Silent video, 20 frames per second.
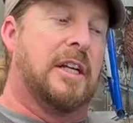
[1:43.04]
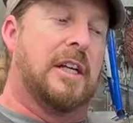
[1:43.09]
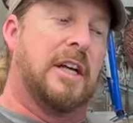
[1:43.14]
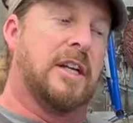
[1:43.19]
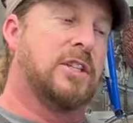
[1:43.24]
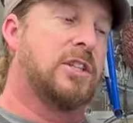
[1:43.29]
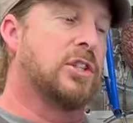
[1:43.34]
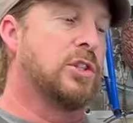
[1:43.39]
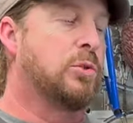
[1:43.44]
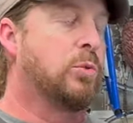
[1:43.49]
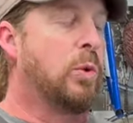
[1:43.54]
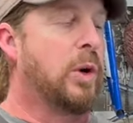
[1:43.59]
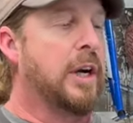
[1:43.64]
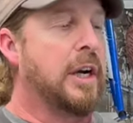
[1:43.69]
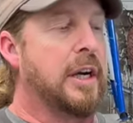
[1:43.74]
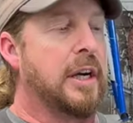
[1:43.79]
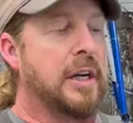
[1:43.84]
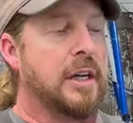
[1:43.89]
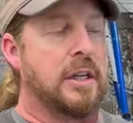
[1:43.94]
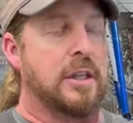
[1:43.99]
This is
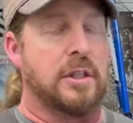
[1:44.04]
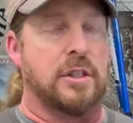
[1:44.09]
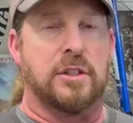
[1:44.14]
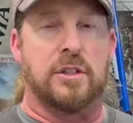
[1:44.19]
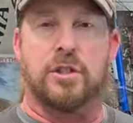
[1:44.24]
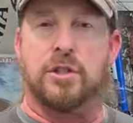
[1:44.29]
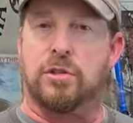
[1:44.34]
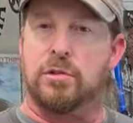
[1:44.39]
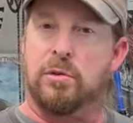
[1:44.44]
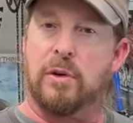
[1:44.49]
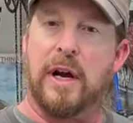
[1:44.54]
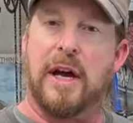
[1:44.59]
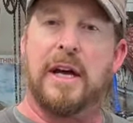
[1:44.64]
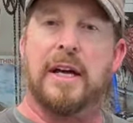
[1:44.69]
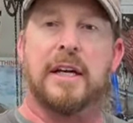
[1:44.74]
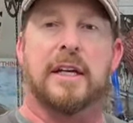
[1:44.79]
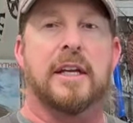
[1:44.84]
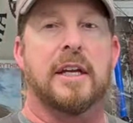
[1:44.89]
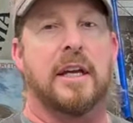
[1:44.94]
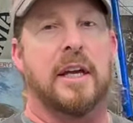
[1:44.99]
where
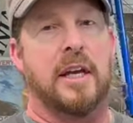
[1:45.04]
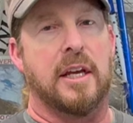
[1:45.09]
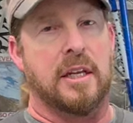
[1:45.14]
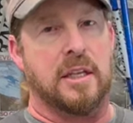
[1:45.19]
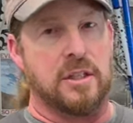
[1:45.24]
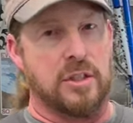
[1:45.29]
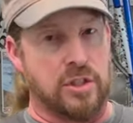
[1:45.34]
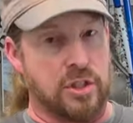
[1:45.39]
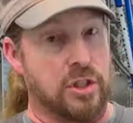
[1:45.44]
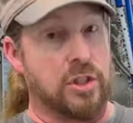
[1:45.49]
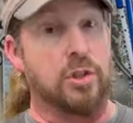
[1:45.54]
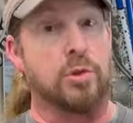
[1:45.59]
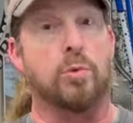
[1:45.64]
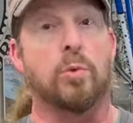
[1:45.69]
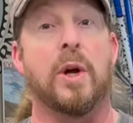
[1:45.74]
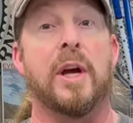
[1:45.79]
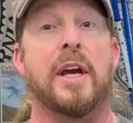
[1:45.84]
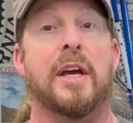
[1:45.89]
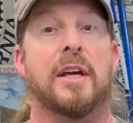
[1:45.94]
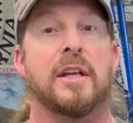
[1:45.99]
Trek and
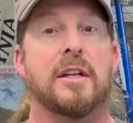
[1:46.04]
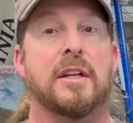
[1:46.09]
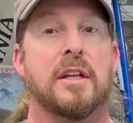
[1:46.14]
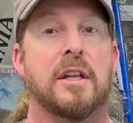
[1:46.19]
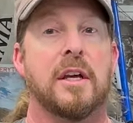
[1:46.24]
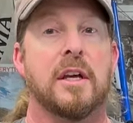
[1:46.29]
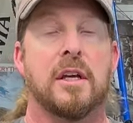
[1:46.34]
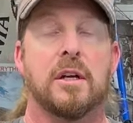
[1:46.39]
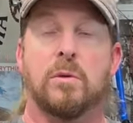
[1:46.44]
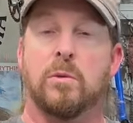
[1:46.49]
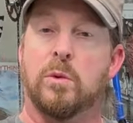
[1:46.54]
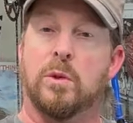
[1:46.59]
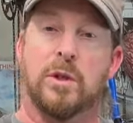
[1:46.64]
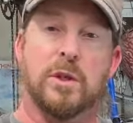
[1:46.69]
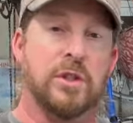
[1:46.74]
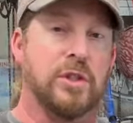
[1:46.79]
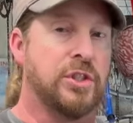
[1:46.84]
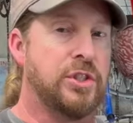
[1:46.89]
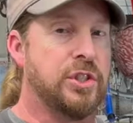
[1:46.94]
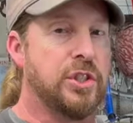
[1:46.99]
Schwinn
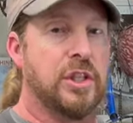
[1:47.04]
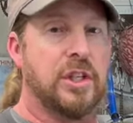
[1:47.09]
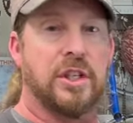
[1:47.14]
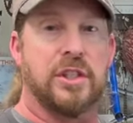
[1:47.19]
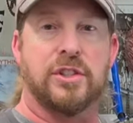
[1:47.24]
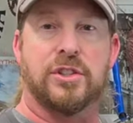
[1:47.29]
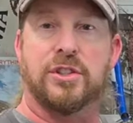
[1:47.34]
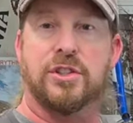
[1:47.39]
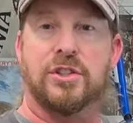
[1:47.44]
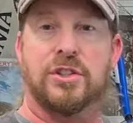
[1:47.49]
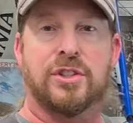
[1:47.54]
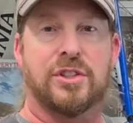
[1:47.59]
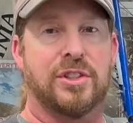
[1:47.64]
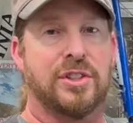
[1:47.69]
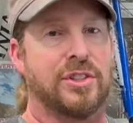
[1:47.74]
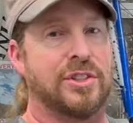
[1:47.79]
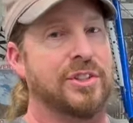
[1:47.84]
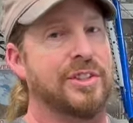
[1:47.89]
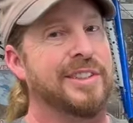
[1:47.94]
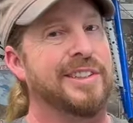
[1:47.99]
were just
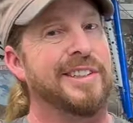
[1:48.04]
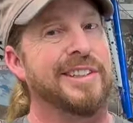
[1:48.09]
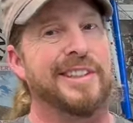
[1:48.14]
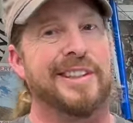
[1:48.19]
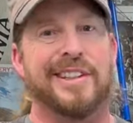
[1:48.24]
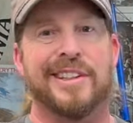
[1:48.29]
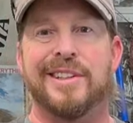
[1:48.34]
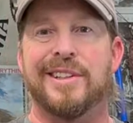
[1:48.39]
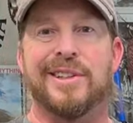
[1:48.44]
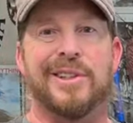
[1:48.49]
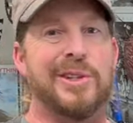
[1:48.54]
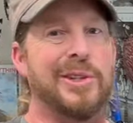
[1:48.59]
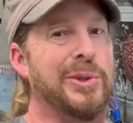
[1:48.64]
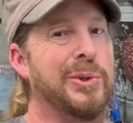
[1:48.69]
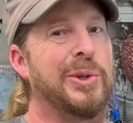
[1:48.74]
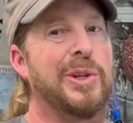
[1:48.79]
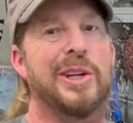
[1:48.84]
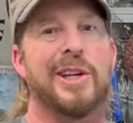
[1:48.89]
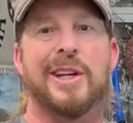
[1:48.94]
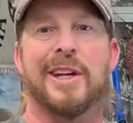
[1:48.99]

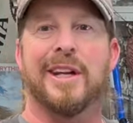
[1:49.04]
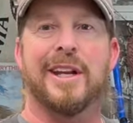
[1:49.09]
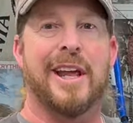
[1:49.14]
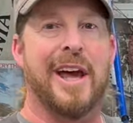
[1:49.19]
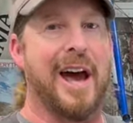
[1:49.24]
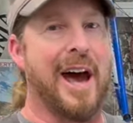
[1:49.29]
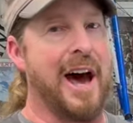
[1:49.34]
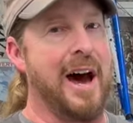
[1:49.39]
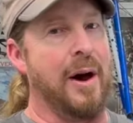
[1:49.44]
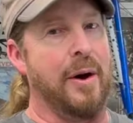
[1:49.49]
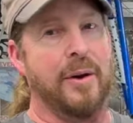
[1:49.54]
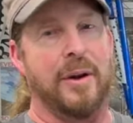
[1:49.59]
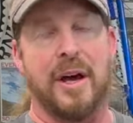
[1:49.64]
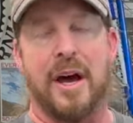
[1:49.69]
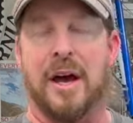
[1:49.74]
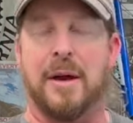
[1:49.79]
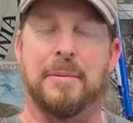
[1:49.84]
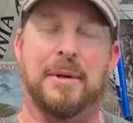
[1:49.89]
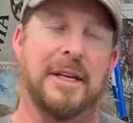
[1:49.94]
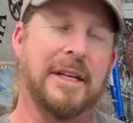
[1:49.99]
duking it out.
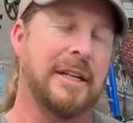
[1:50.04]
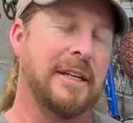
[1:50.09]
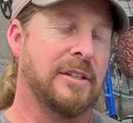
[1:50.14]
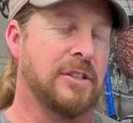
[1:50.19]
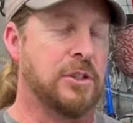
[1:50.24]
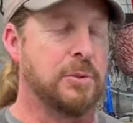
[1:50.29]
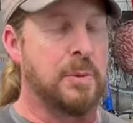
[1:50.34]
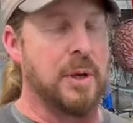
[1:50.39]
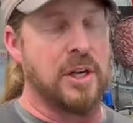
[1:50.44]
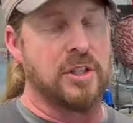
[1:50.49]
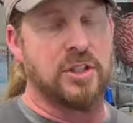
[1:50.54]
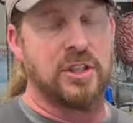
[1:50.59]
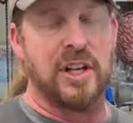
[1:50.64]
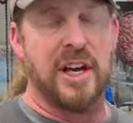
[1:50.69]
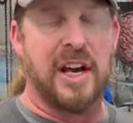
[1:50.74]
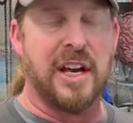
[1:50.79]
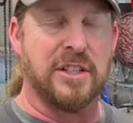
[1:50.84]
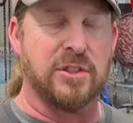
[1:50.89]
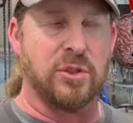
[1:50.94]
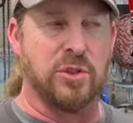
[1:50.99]
I mean,
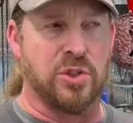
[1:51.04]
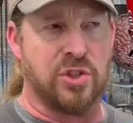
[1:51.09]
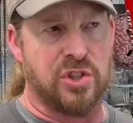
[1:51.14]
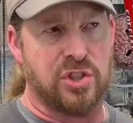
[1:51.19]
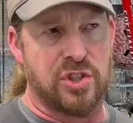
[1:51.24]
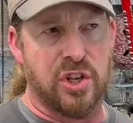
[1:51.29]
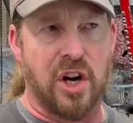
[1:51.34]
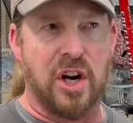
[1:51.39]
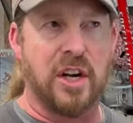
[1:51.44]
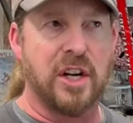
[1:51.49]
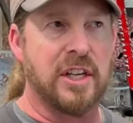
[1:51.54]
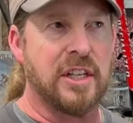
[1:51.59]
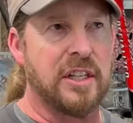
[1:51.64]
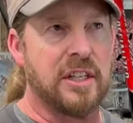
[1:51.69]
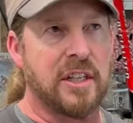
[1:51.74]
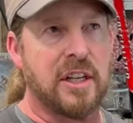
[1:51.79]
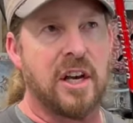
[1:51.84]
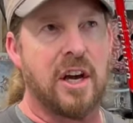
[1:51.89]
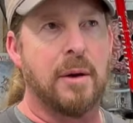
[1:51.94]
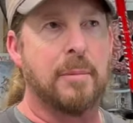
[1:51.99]
Specialized was starting
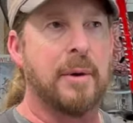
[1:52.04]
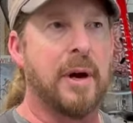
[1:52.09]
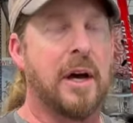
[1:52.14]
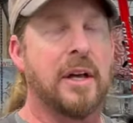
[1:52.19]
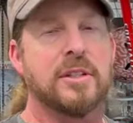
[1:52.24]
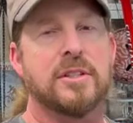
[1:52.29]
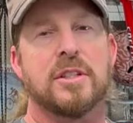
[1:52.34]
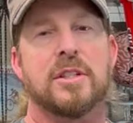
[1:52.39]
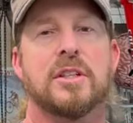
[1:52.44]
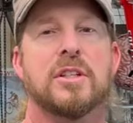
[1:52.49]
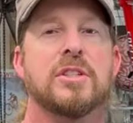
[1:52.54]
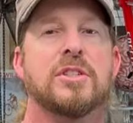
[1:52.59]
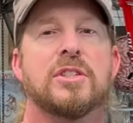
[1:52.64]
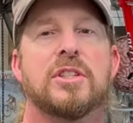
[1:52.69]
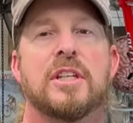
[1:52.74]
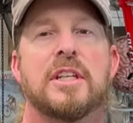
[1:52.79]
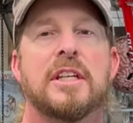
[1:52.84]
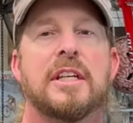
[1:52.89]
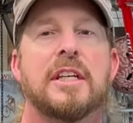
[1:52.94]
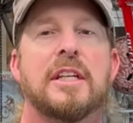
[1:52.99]
to come onto the
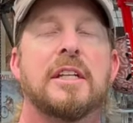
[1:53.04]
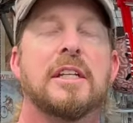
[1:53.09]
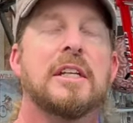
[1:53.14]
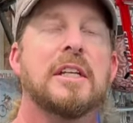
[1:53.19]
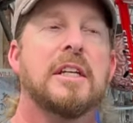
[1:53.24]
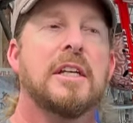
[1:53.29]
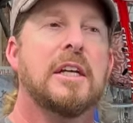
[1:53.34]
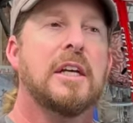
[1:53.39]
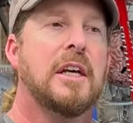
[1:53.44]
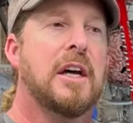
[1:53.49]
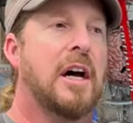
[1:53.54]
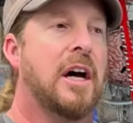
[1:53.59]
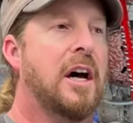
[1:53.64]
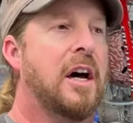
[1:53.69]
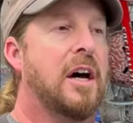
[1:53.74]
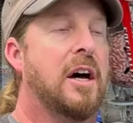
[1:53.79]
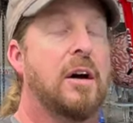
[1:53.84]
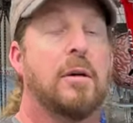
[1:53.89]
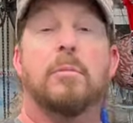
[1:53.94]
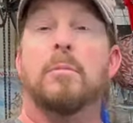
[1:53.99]
scene.
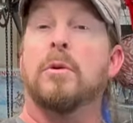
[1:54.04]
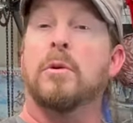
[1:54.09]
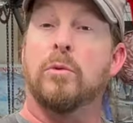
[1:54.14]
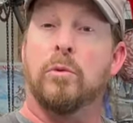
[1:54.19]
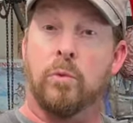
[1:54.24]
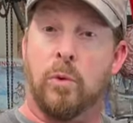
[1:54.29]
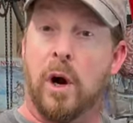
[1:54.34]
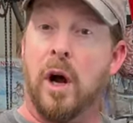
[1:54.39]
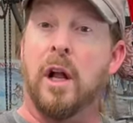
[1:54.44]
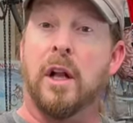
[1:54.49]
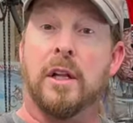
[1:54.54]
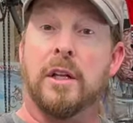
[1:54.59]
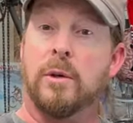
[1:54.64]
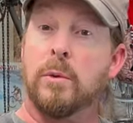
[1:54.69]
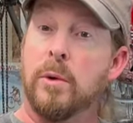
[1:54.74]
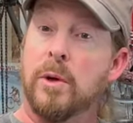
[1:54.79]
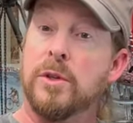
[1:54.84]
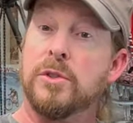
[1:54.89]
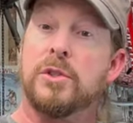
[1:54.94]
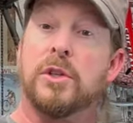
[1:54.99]
Raleigh
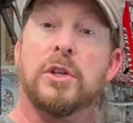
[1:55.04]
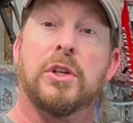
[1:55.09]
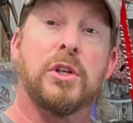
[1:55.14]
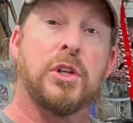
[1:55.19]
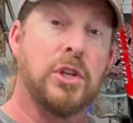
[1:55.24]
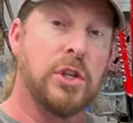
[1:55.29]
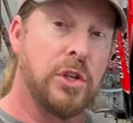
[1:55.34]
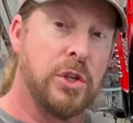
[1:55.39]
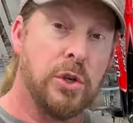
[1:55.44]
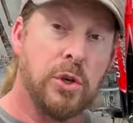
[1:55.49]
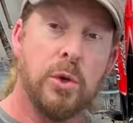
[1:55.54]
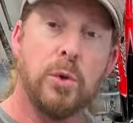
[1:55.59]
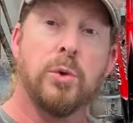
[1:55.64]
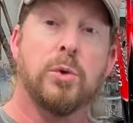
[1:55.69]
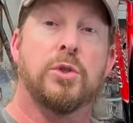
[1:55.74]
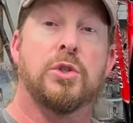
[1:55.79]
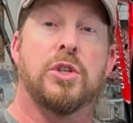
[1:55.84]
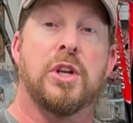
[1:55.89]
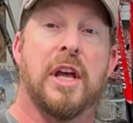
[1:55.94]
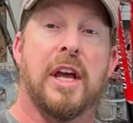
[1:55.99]
was a
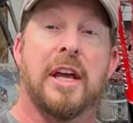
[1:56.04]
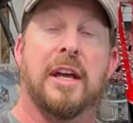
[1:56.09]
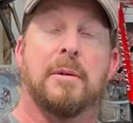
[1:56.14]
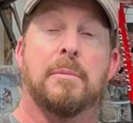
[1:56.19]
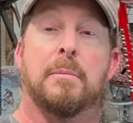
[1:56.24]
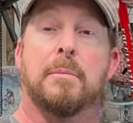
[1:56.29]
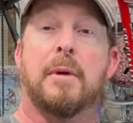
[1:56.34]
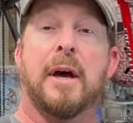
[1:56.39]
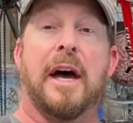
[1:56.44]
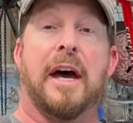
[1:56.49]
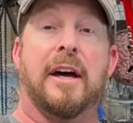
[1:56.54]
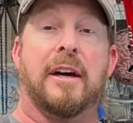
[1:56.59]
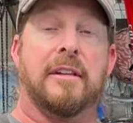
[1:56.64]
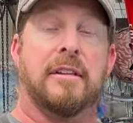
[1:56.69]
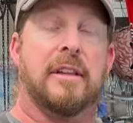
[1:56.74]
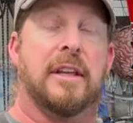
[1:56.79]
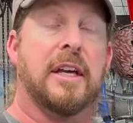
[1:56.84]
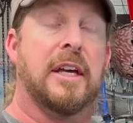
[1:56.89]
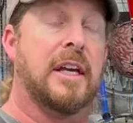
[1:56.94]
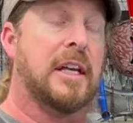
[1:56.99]
huge name back
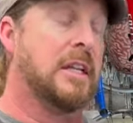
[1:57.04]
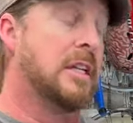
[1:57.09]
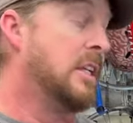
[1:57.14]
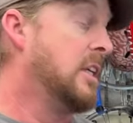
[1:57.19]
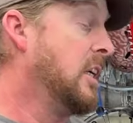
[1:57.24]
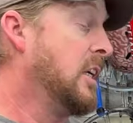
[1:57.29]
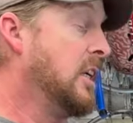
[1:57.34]
then.